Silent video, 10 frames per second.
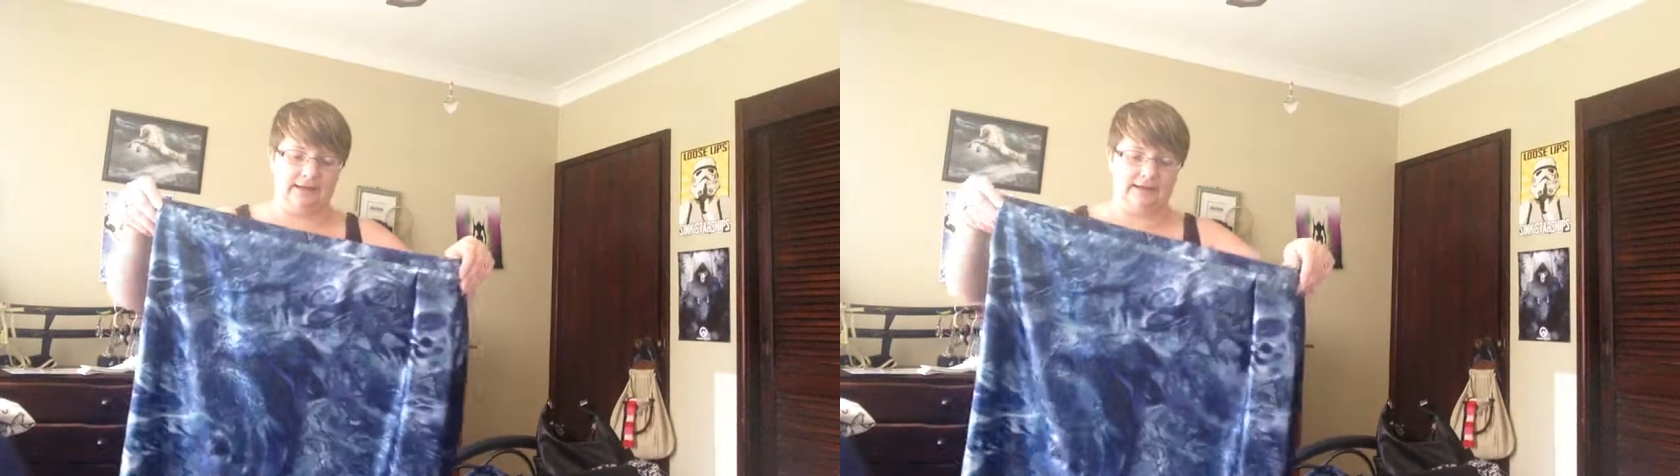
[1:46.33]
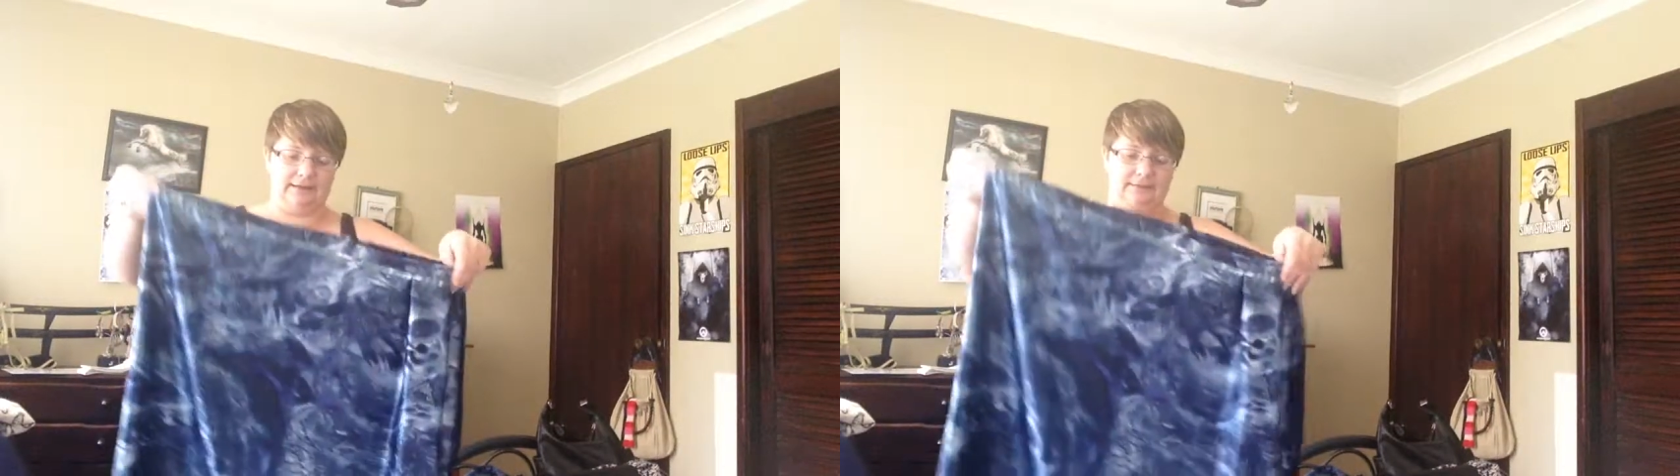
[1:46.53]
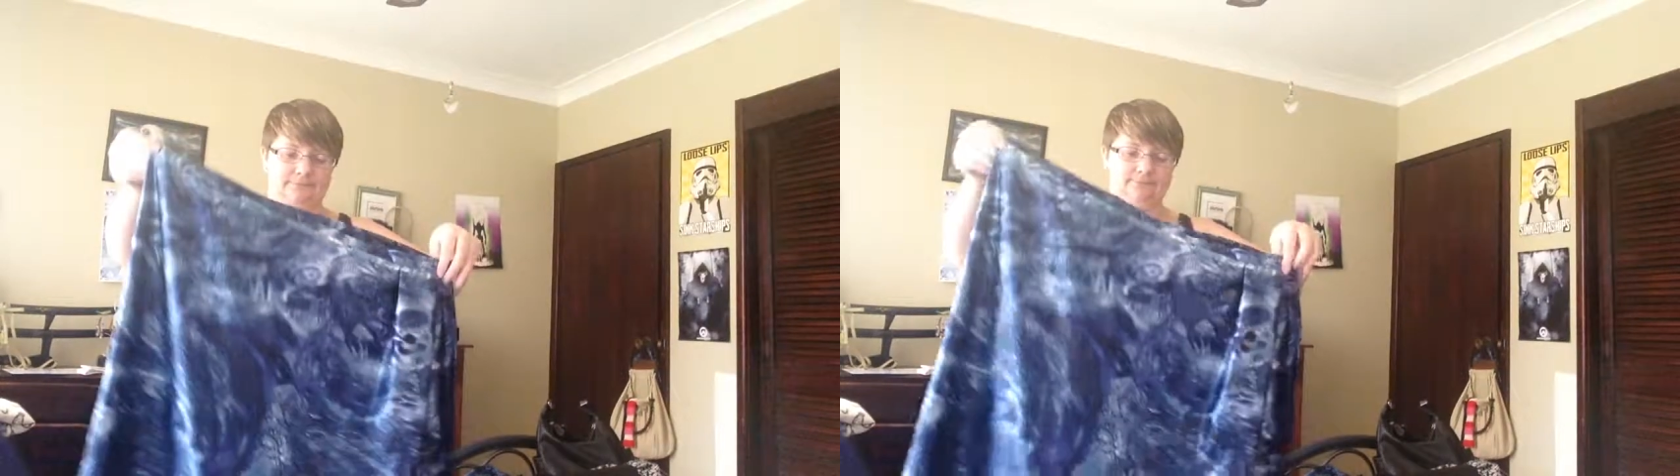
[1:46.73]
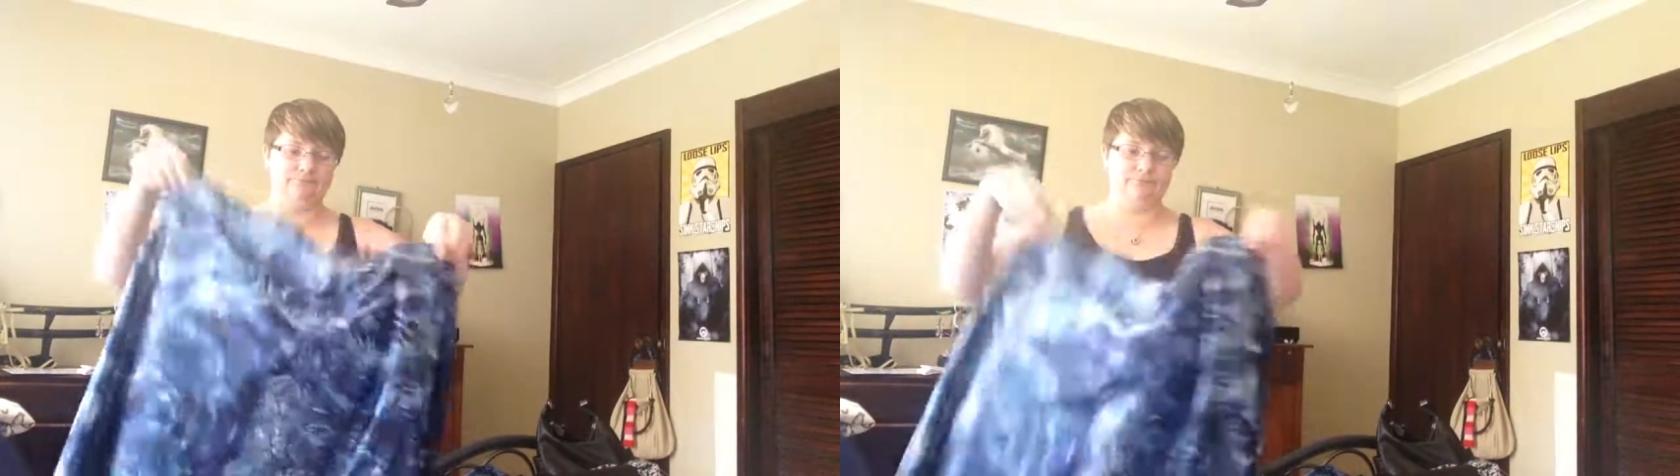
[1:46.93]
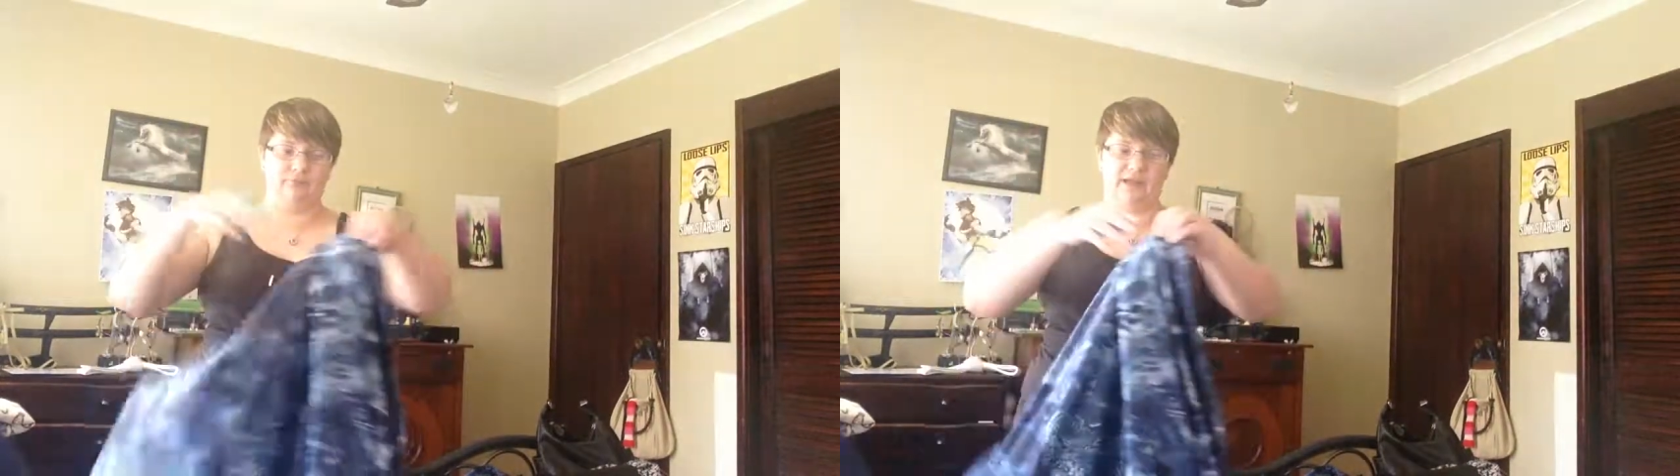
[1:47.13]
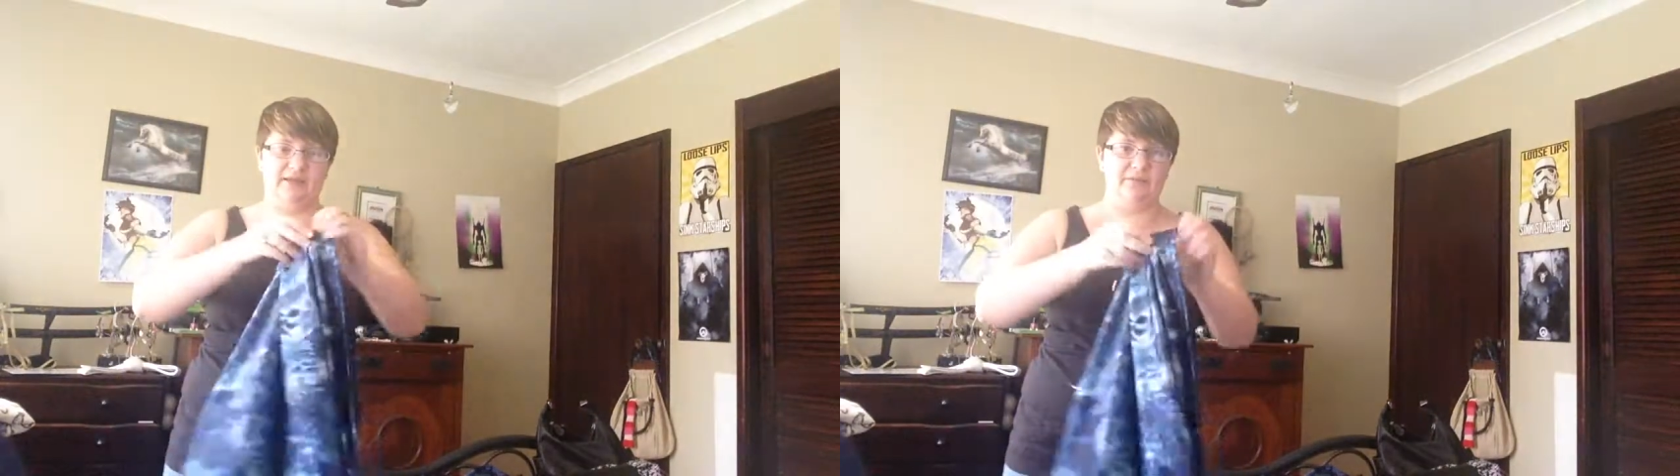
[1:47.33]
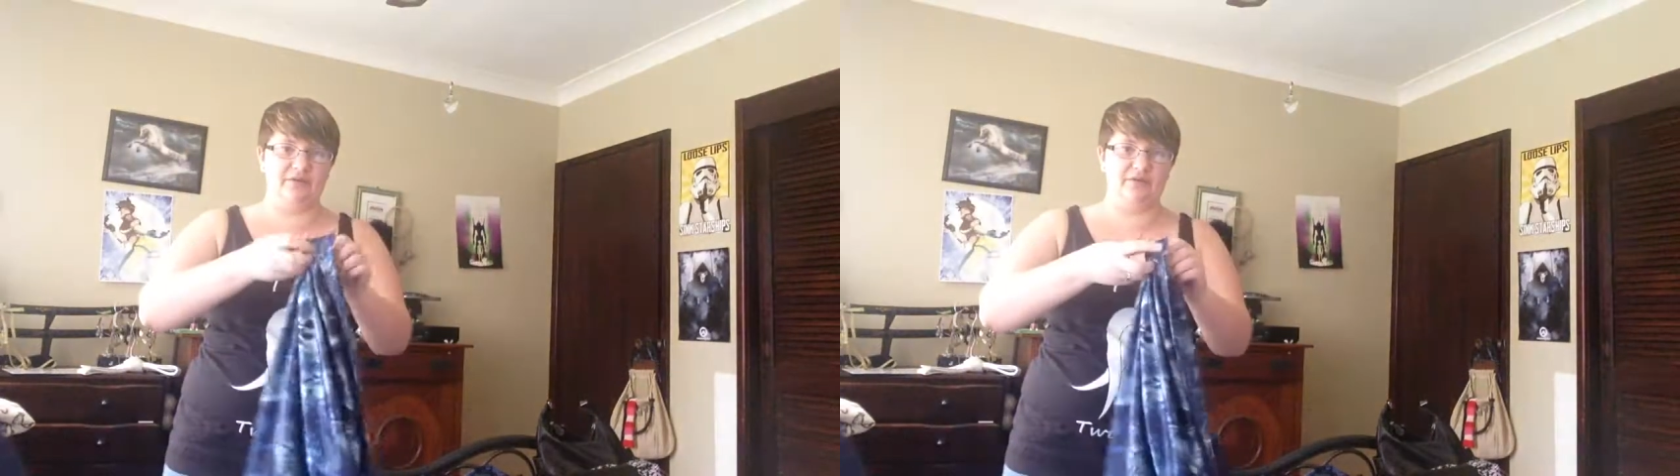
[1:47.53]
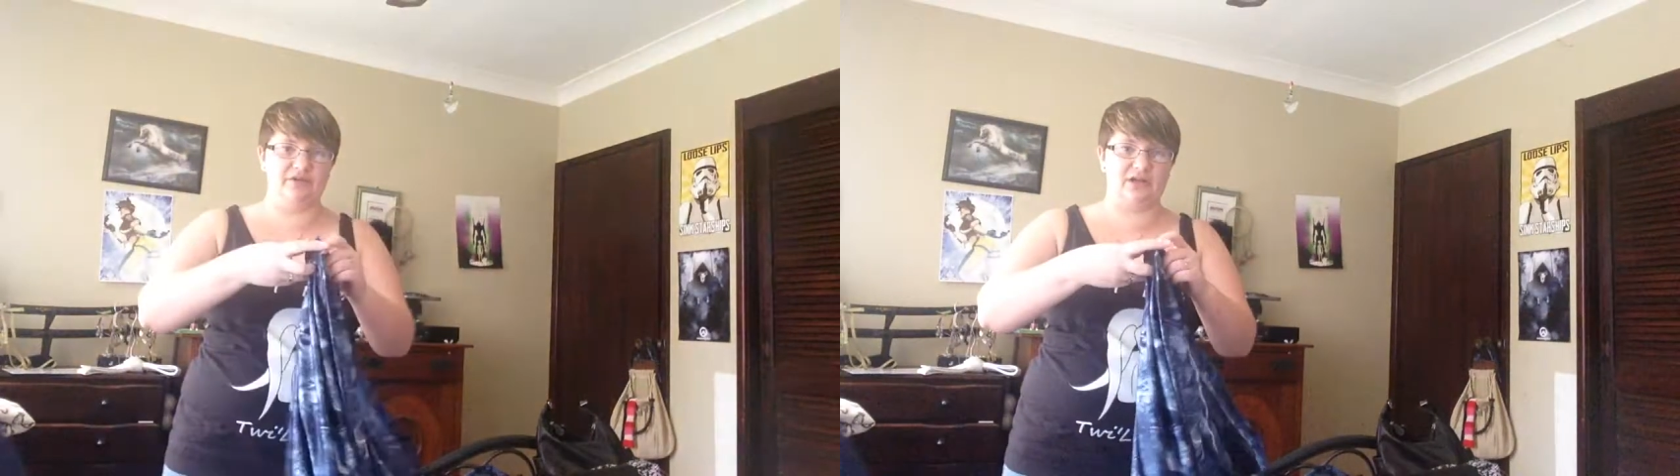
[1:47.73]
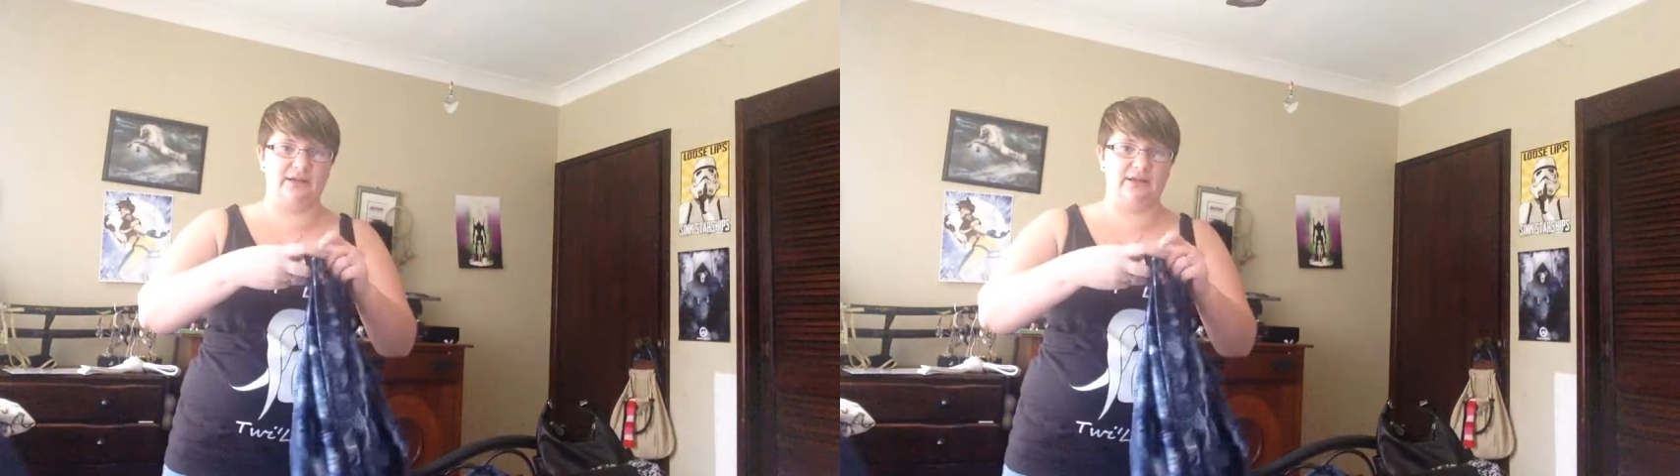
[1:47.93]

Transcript: It pretty much